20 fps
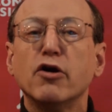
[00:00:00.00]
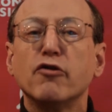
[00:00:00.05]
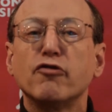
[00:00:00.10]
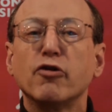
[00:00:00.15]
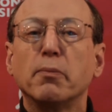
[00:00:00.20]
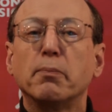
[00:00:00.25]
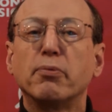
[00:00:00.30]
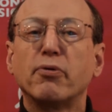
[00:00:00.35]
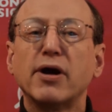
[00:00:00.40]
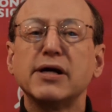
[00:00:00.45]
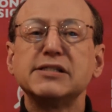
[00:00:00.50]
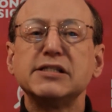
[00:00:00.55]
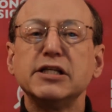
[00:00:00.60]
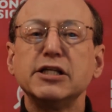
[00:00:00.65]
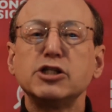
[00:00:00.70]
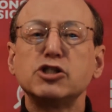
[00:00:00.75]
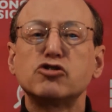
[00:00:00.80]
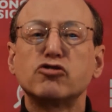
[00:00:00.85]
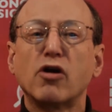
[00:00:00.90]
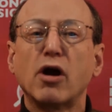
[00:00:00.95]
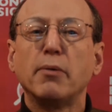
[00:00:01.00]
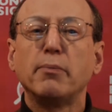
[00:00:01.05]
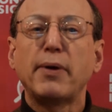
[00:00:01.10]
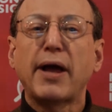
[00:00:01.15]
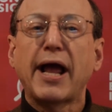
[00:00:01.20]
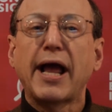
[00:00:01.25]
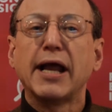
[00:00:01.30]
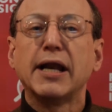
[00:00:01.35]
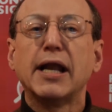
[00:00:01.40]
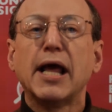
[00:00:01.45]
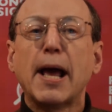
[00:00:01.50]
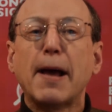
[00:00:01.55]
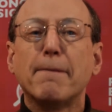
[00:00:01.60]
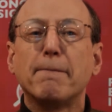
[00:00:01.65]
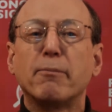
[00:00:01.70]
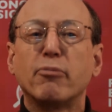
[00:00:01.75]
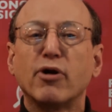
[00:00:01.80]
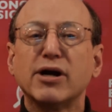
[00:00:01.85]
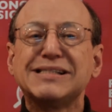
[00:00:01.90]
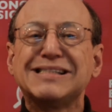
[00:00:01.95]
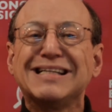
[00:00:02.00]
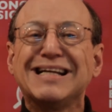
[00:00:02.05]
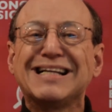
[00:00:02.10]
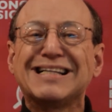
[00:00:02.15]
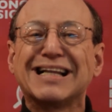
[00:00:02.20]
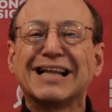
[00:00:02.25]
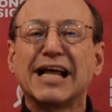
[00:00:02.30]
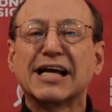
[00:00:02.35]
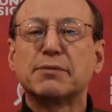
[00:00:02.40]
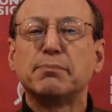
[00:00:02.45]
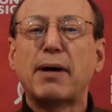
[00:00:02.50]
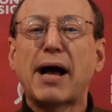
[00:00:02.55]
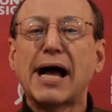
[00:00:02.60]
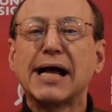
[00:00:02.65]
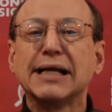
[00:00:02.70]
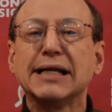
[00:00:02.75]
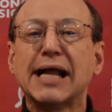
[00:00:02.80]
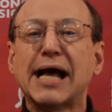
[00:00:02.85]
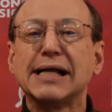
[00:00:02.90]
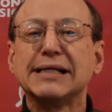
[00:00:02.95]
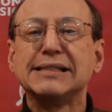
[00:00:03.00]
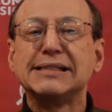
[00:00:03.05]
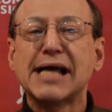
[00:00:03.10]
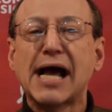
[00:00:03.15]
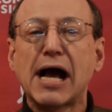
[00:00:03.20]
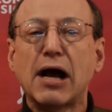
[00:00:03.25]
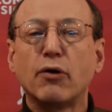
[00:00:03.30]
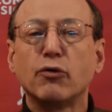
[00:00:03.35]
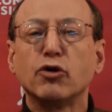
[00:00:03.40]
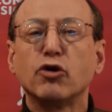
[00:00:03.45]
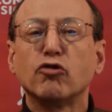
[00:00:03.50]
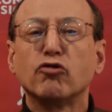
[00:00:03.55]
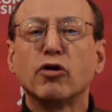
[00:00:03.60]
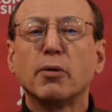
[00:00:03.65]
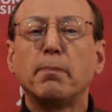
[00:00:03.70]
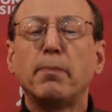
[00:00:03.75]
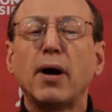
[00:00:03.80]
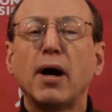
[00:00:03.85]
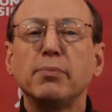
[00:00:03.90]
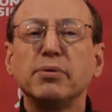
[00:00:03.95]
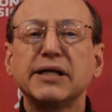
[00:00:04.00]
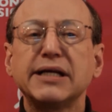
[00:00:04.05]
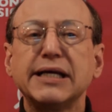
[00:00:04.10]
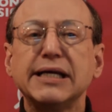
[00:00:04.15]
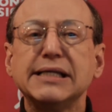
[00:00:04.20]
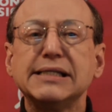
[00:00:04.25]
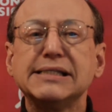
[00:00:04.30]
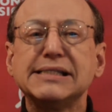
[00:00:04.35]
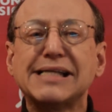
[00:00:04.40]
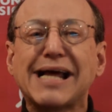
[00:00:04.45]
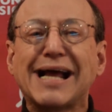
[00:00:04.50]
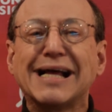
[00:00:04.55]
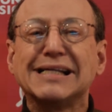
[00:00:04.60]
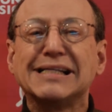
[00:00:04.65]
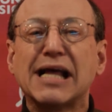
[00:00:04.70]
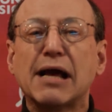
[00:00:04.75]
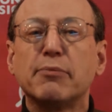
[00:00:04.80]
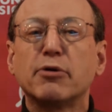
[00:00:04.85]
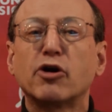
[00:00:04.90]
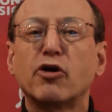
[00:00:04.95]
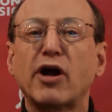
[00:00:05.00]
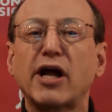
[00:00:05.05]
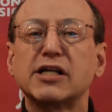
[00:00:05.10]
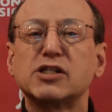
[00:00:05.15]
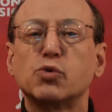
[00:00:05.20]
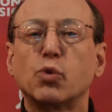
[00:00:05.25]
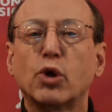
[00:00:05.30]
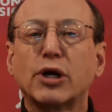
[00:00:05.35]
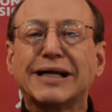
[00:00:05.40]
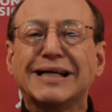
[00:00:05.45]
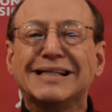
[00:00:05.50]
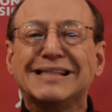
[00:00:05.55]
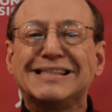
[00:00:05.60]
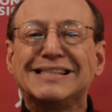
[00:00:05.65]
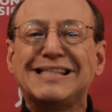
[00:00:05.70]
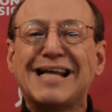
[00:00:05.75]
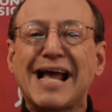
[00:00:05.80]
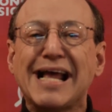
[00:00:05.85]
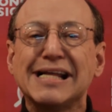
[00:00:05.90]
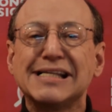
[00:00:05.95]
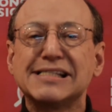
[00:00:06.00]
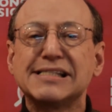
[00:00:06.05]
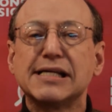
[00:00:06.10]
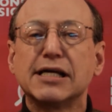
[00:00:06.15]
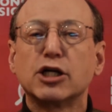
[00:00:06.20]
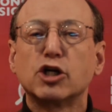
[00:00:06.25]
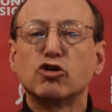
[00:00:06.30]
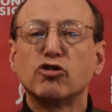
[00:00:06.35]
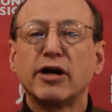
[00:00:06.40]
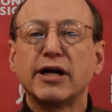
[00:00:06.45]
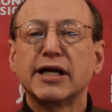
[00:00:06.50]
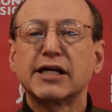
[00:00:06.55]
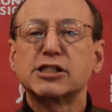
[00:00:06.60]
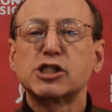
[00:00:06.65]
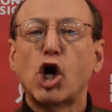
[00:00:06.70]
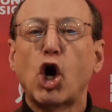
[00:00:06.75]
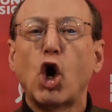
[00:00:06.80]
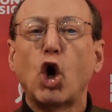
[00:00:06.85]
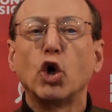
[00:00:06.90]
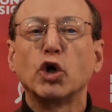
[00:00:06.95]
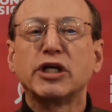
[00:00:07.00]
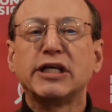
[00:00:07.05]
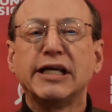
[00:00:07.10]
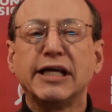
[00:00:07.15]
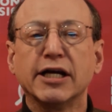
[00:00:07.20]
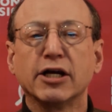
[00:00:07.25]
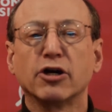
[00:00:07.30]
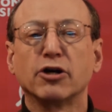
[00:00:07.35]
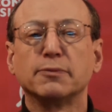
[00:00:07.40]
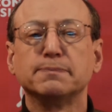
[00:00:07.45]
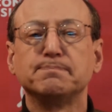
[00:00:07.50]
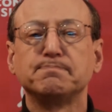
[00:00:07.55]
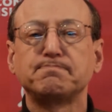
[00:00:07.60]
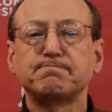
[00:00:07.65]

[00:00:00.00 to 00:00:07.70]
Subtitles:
From President Trump and President-elect Biden on down, Republicans and Democrats were intense critics all year.